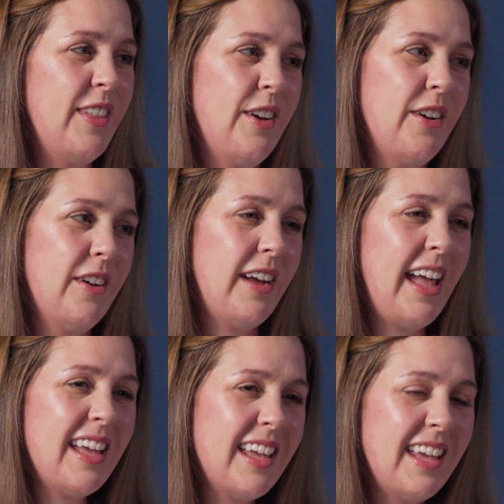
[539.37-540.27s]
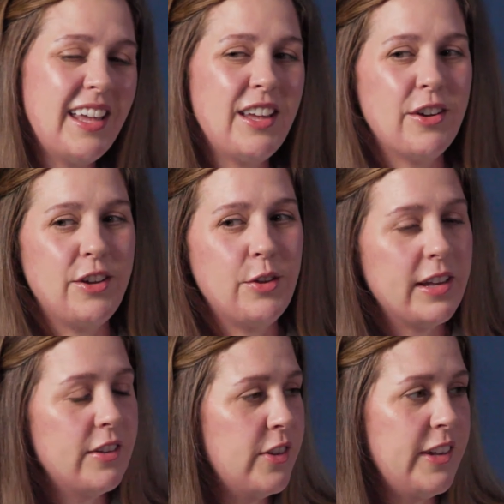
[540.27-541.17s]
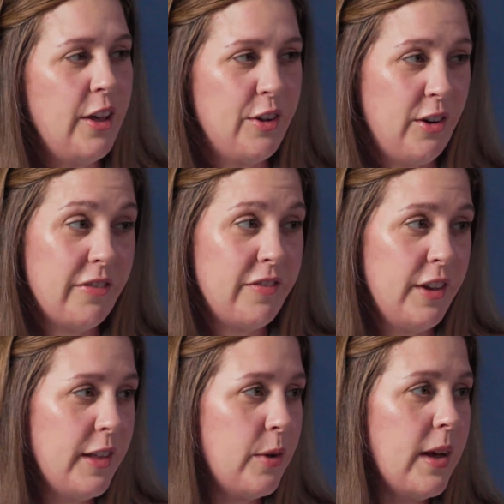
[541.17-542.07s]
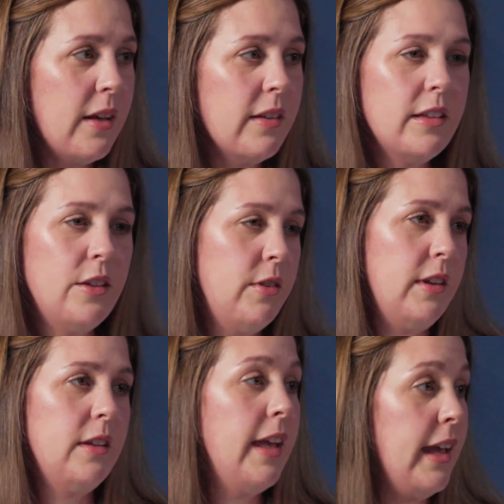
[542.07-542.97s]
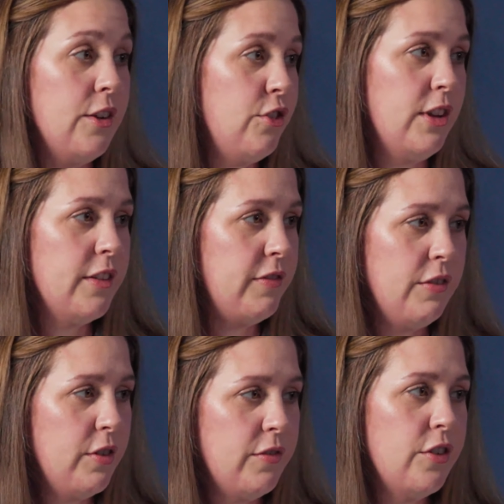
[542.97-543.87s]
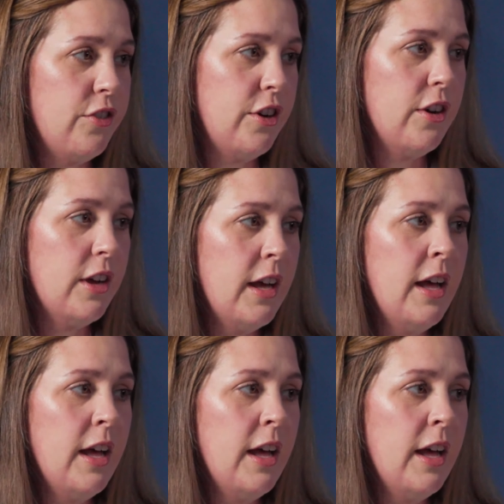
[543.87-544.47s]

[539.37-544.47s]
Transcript: they're achy, or you can just tell they're not feeling well, you can treat the fever for sure.